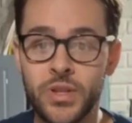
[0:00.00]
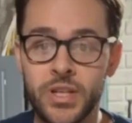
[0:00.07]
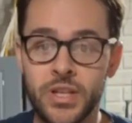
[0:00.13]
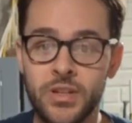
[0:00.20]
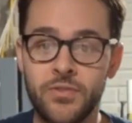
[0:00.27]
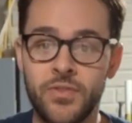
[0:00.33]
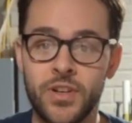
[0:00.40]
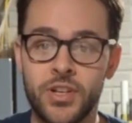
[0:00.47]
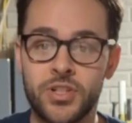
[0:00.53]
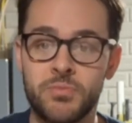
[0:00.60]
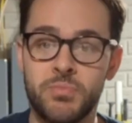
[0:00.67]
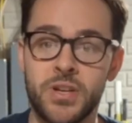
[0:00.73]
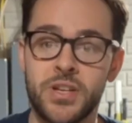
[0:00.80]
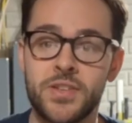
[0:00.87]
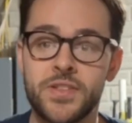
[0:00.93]
the finished
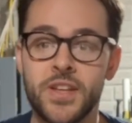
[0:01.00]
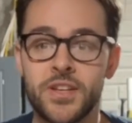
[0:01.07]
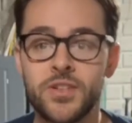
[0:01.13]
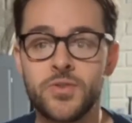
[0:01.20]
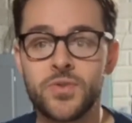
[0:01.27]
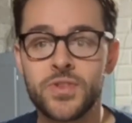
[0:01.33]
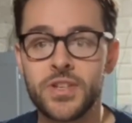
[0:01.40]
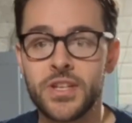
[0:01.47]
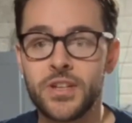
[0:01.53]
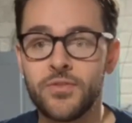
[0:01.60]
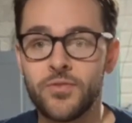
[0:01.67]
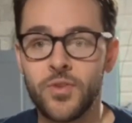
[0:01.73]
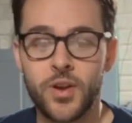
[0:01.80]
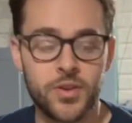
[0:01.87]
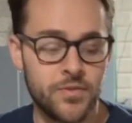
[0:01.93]
piece that you see in
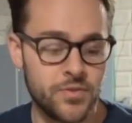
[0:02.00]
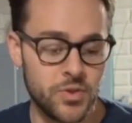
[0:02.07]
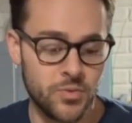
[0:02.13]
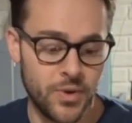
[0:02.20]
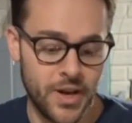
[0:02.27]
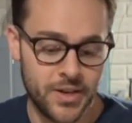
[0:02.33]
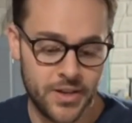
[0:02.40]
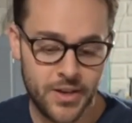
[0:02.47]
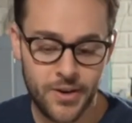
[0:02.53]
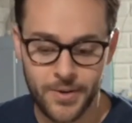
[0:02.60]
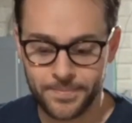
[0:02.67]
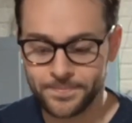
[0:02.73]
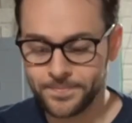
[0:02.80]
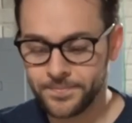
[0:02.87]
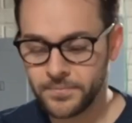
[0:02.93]
front of you right here.